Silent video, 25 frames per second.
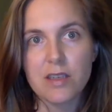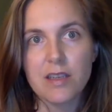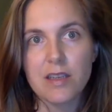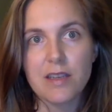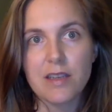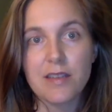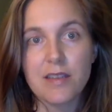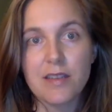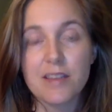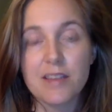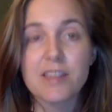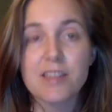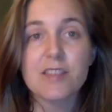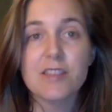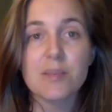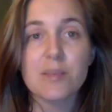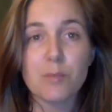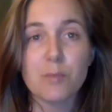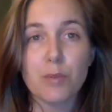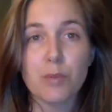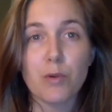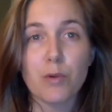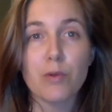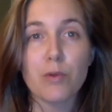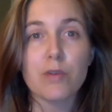This is
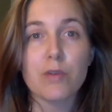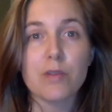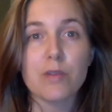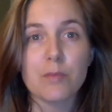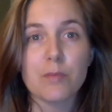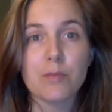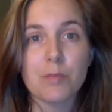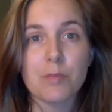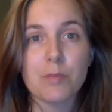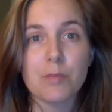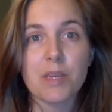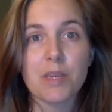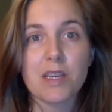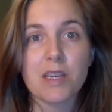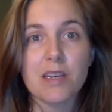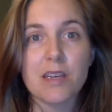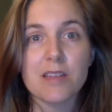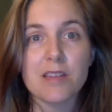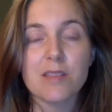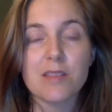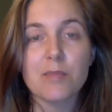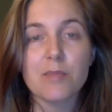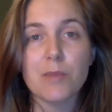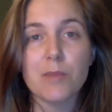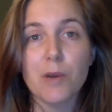important because
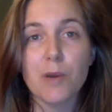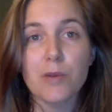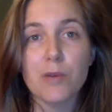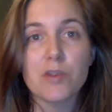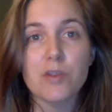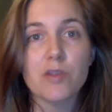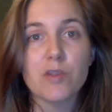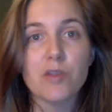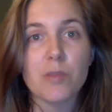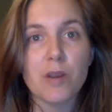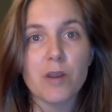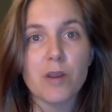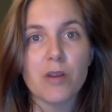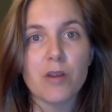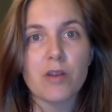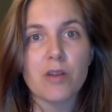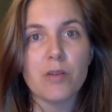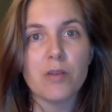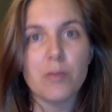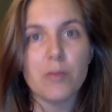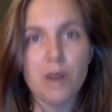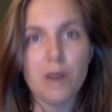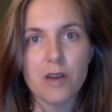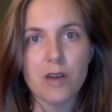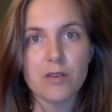in most numerical
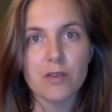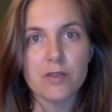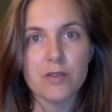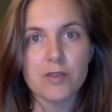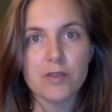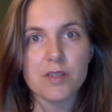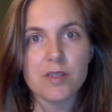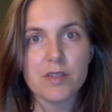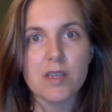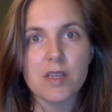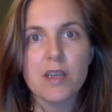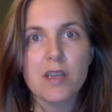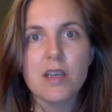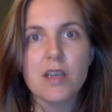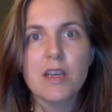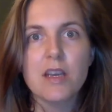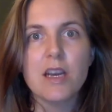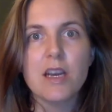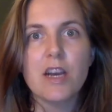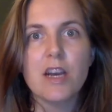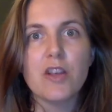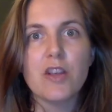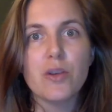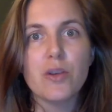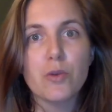models, a
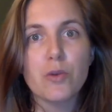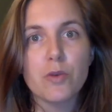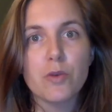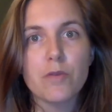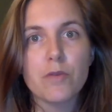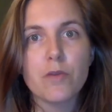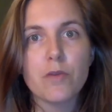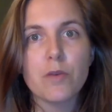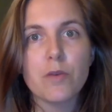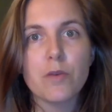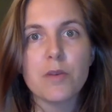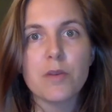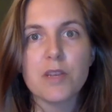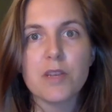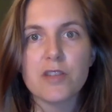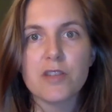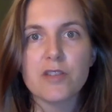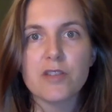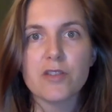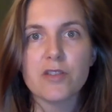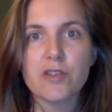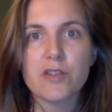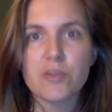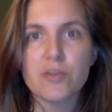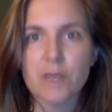uniform initial
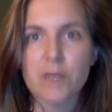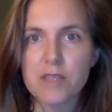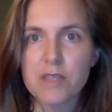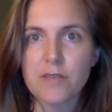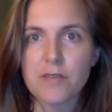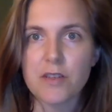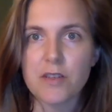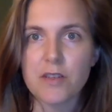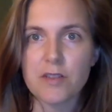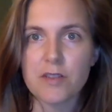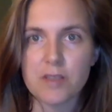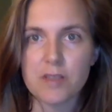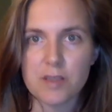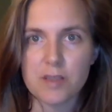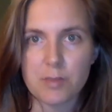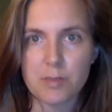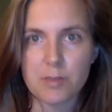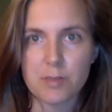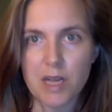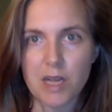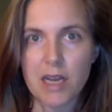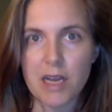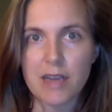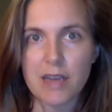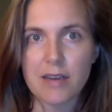stress field is
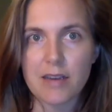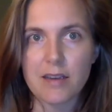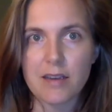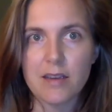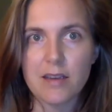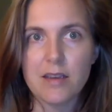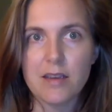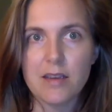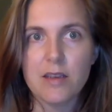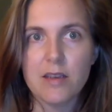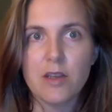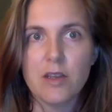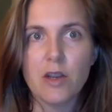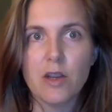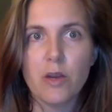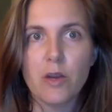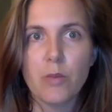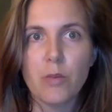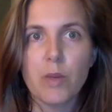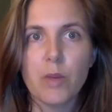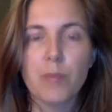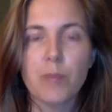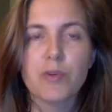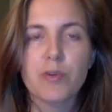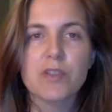applied.
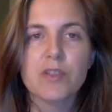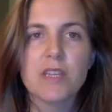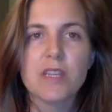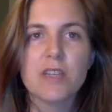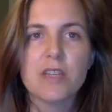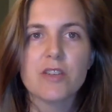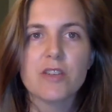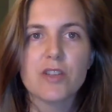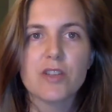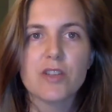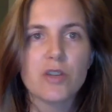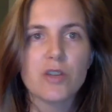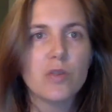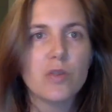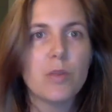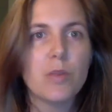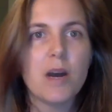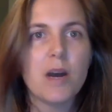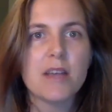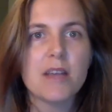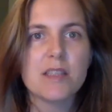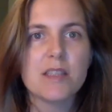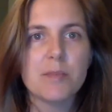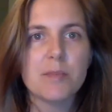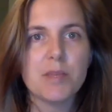We present 2
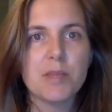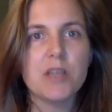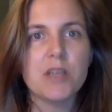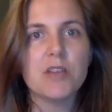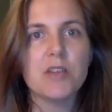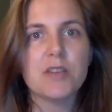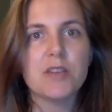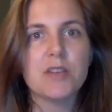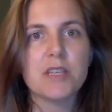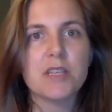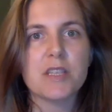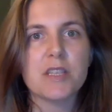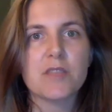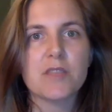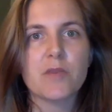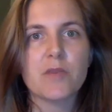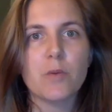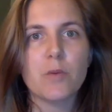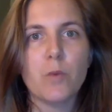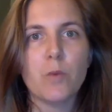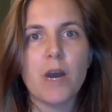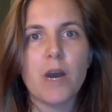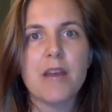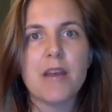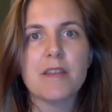possibilities for
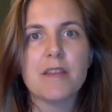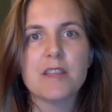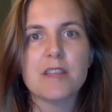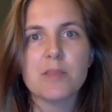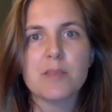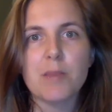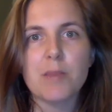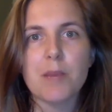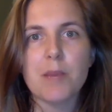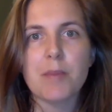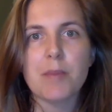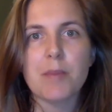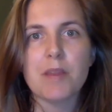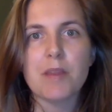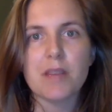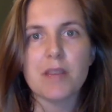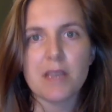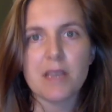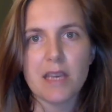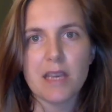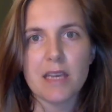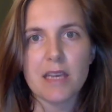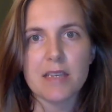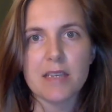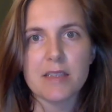why this might be the
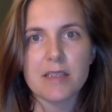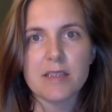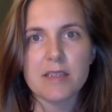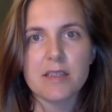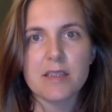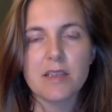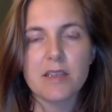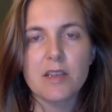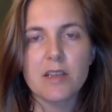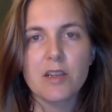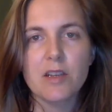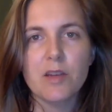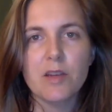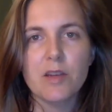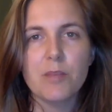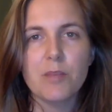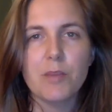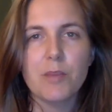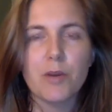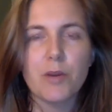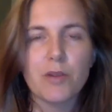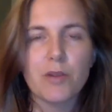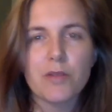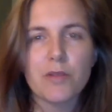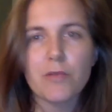case,
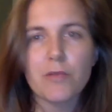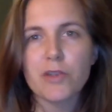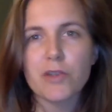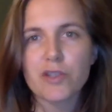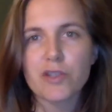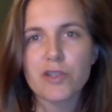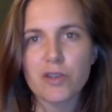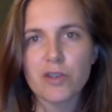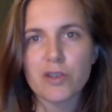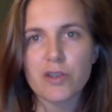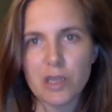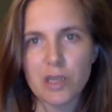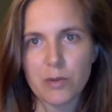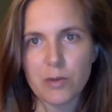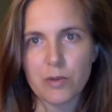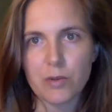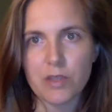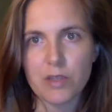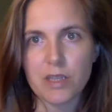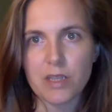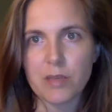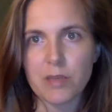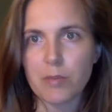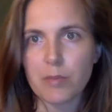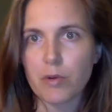both of which are equally
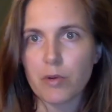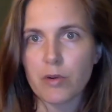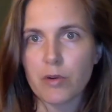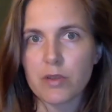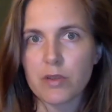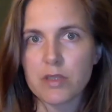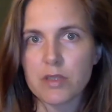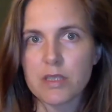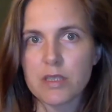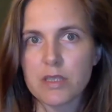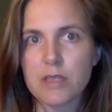important.